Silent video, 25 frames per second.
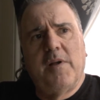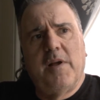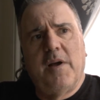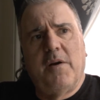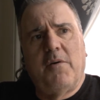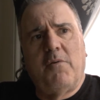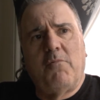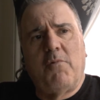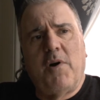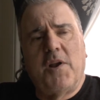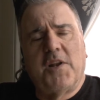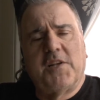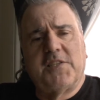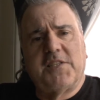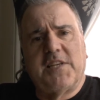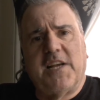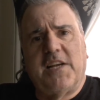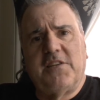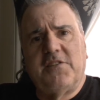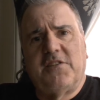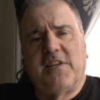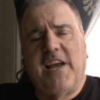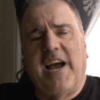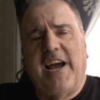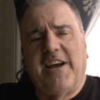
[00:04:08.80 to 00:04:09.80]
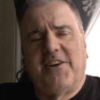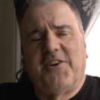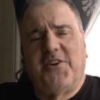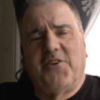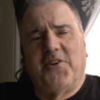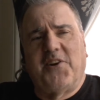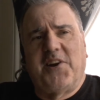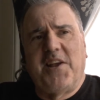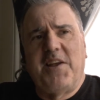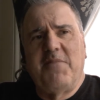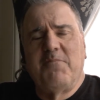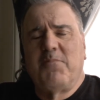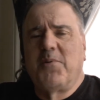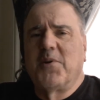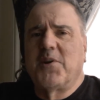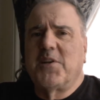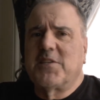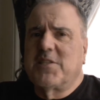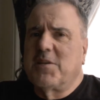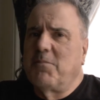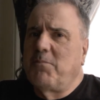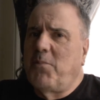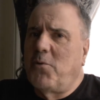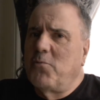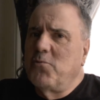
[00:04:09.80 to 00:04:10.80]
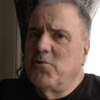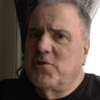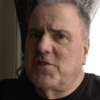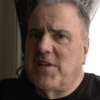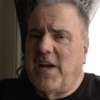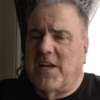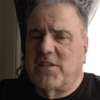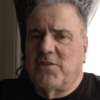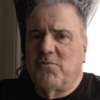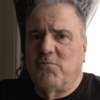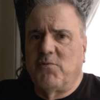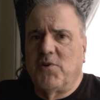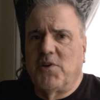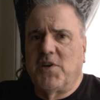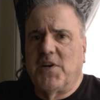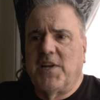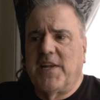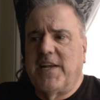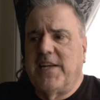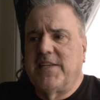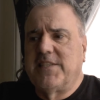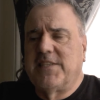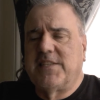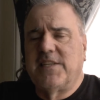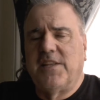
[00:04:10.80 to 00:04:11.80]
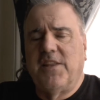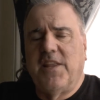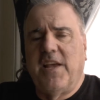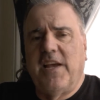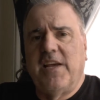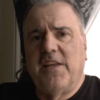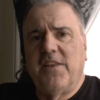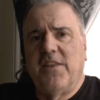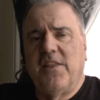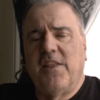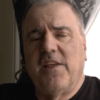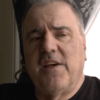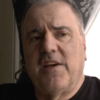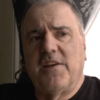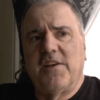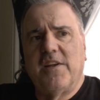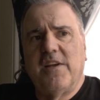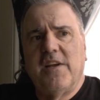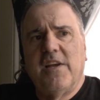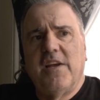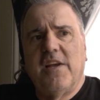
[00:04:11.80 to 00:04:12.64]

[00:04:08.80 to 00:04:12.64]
I want to say integrity, but I suppose that's what it is, in that